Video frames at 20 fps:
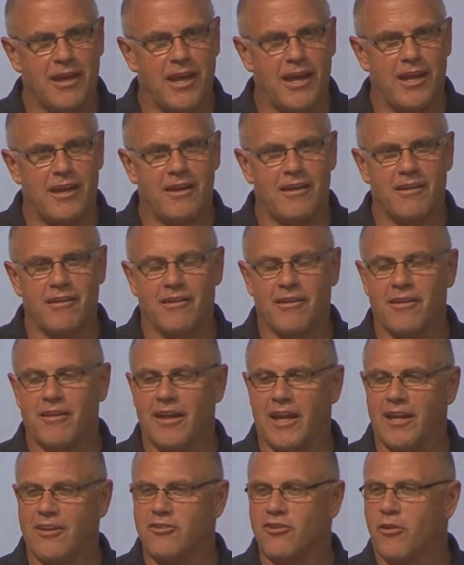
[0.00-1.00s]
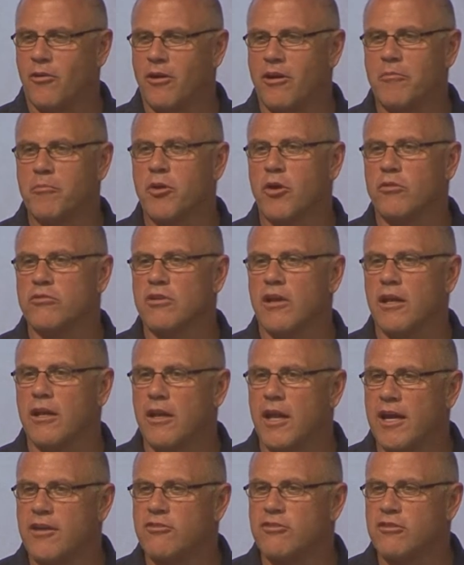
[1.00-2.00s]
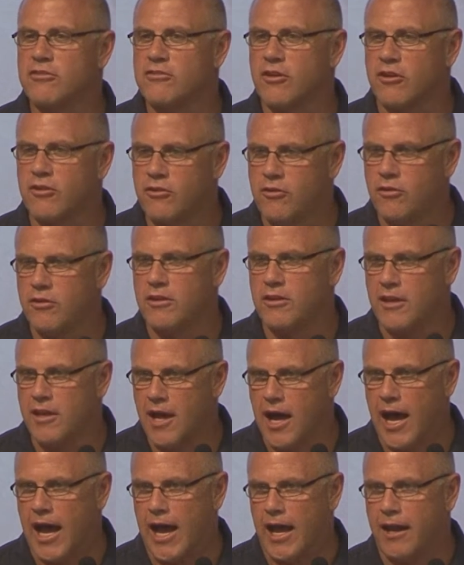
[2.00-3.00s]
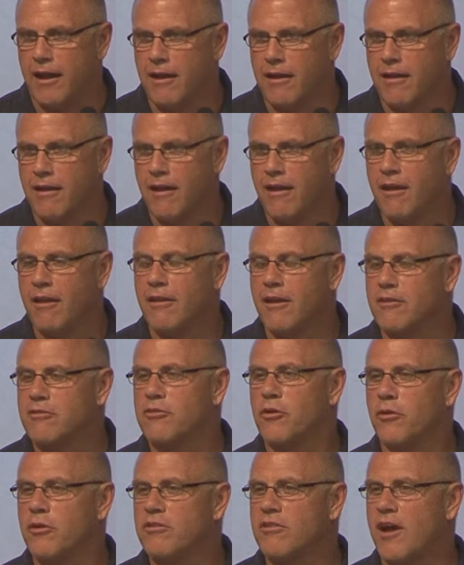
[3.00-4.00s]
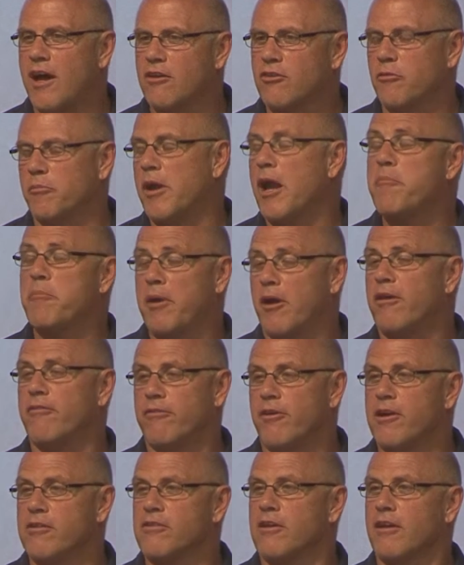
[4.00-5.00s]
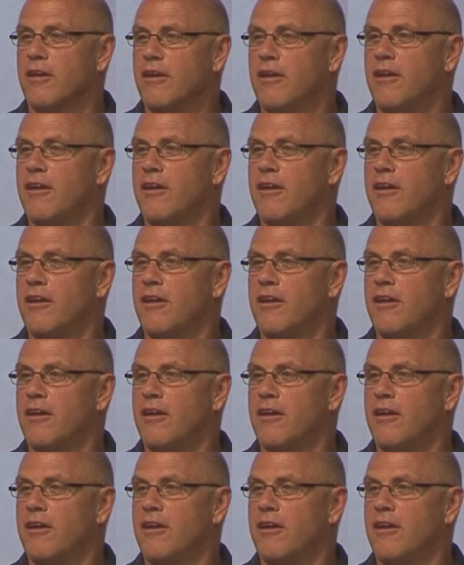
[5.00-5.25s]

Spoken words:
And Jehoram goes, Elisha's a good guy. Let's go and talk to him. And I'm paraphrasing.